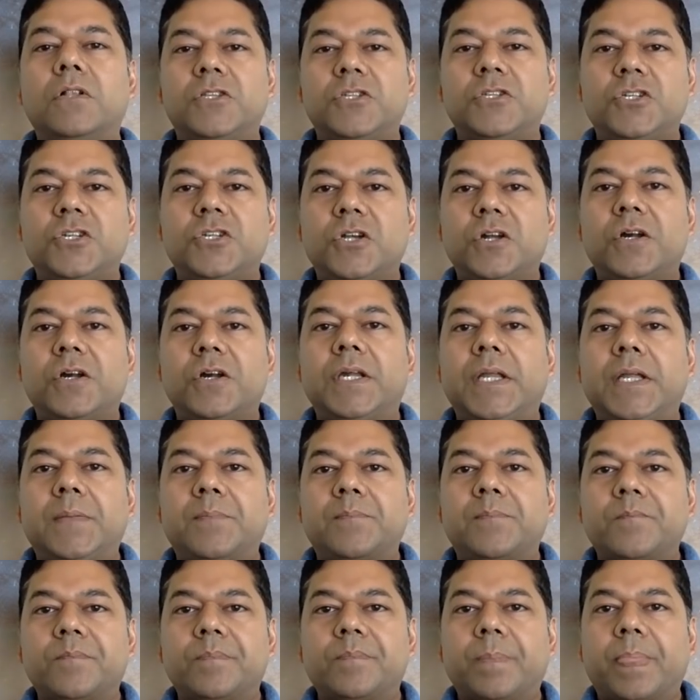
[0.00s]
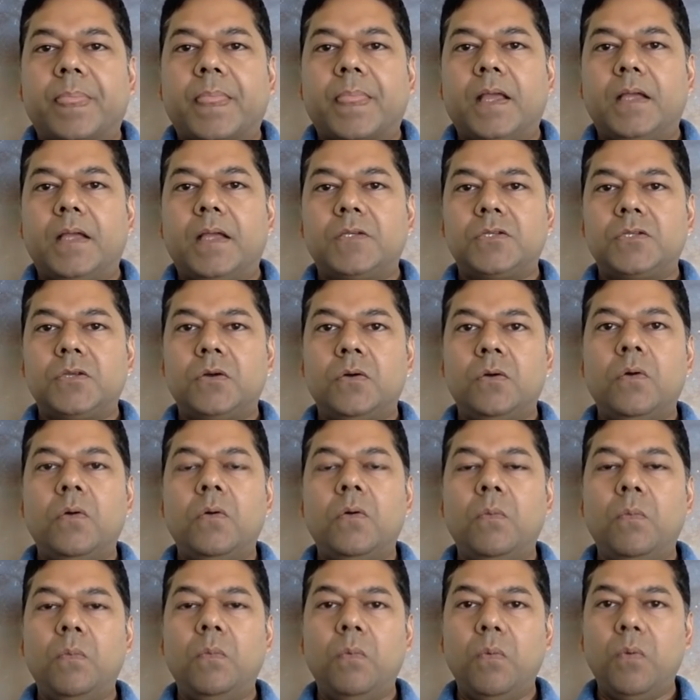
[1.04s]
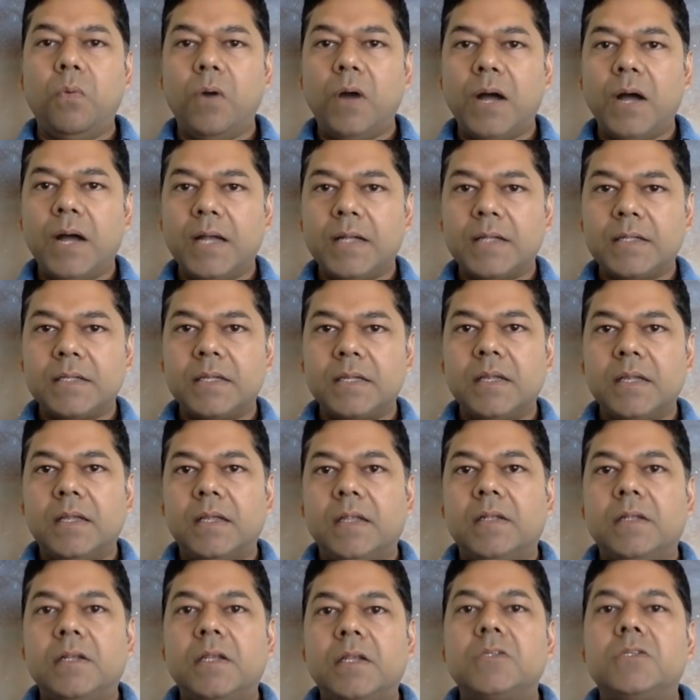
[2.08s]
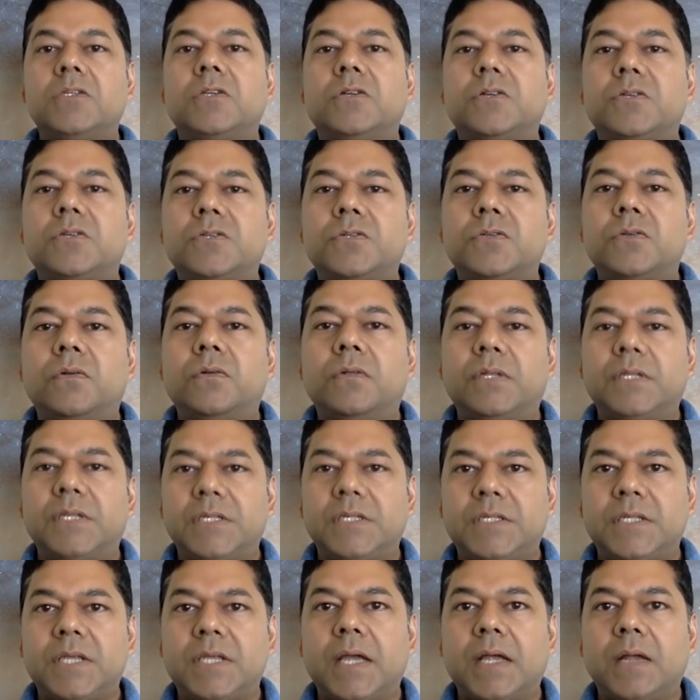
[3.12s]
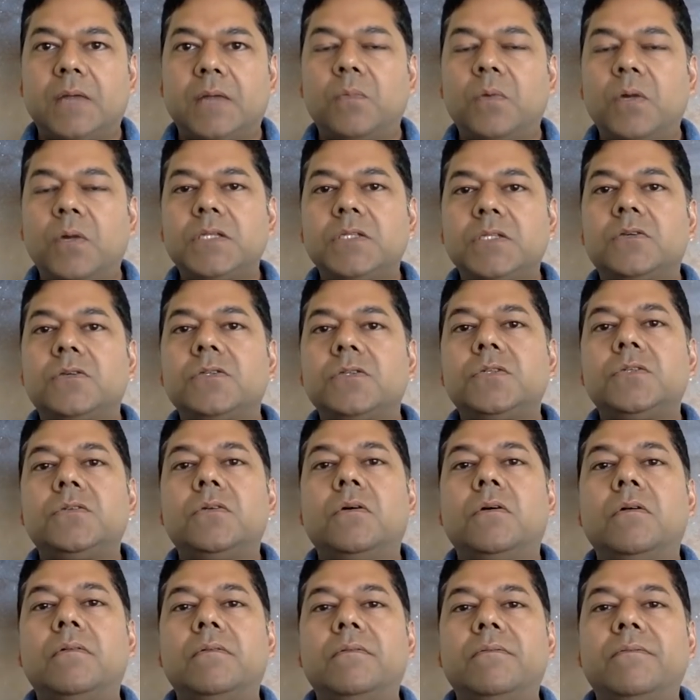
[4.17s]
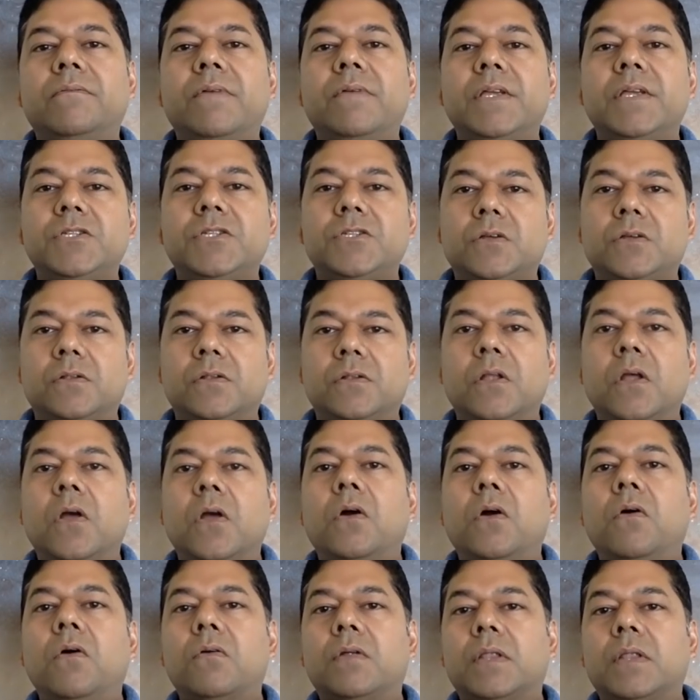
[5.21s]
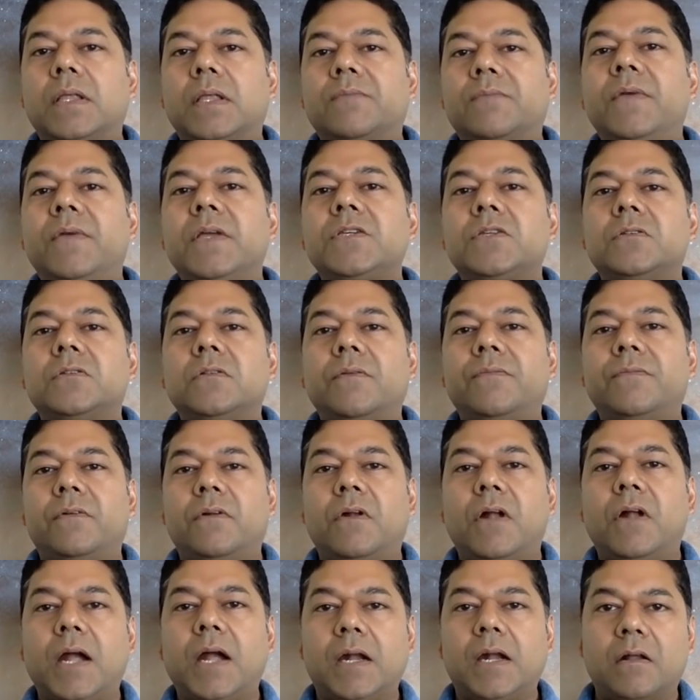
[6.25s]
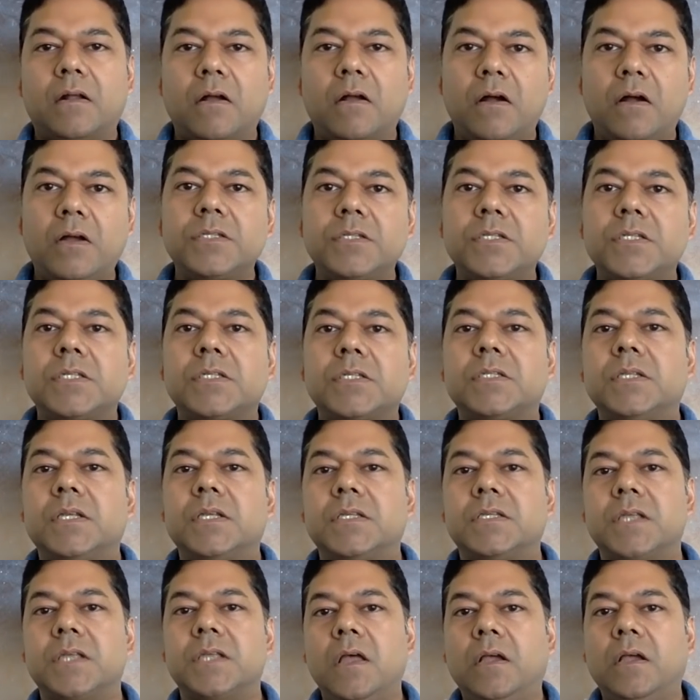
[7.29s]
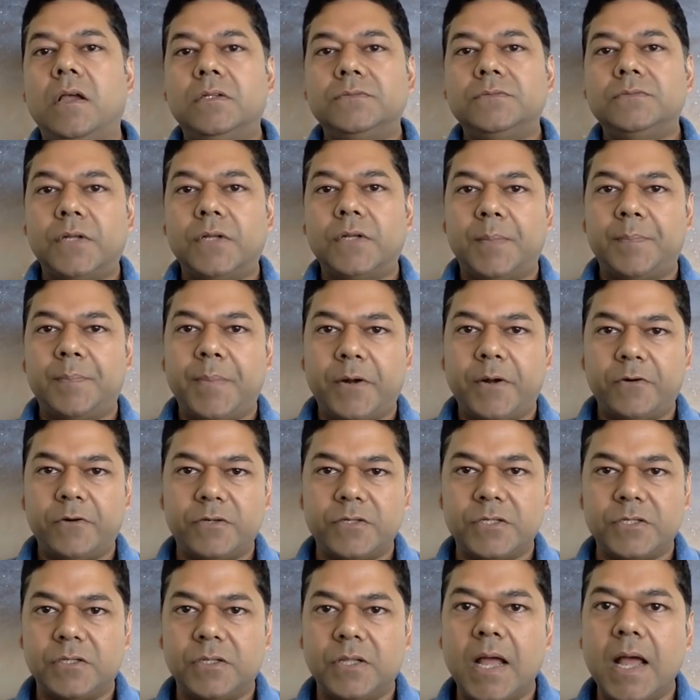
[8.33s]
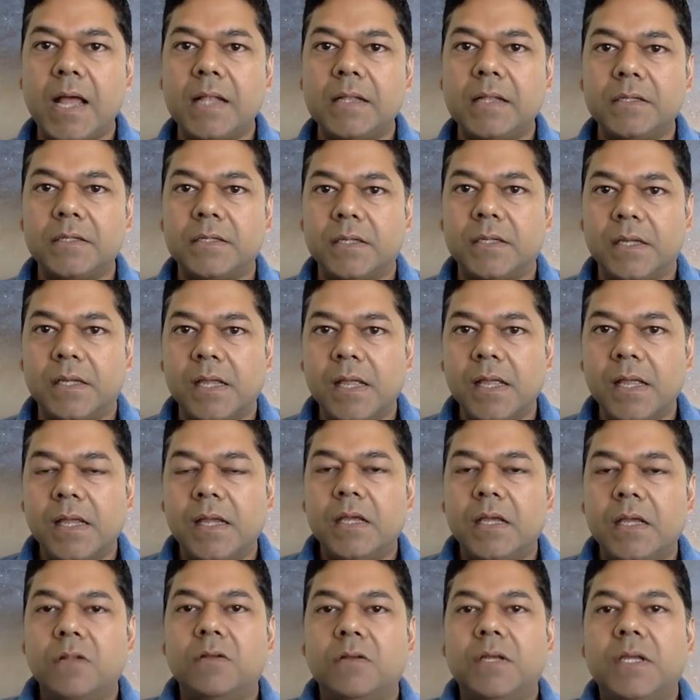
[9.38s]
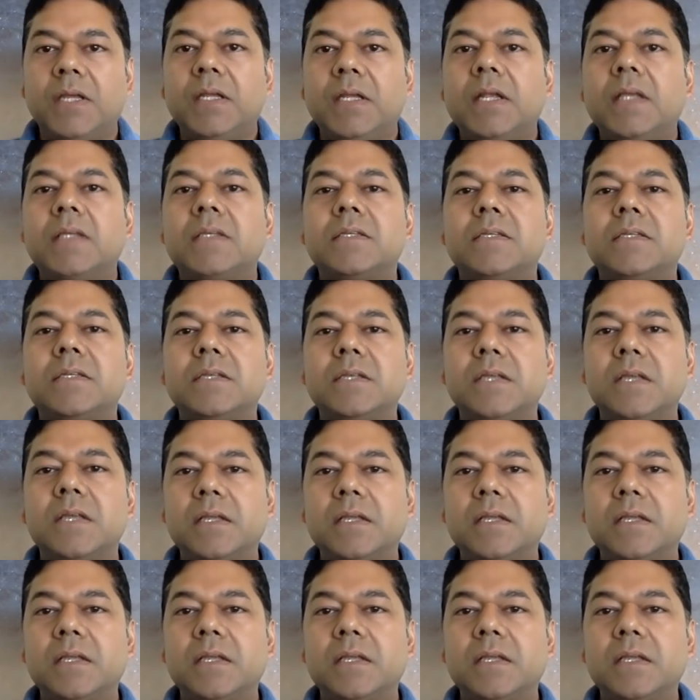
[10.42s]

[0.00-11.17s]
journey. And so what does your soul desire? What is your soul vision or the vision of your higher consciousness for the personality? It has